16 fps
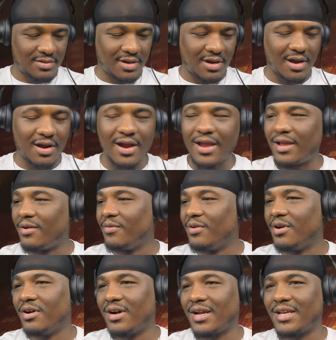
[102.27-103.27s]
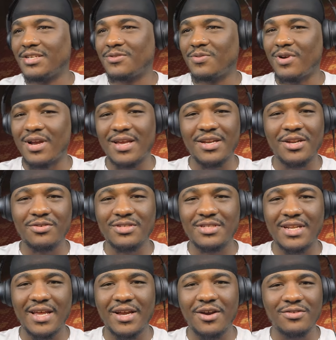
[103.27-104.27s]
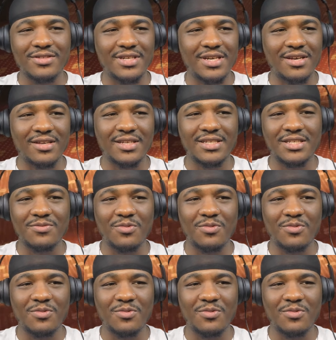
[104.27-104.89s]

All right, well, I guess we're at No Snake Hotel. Let's see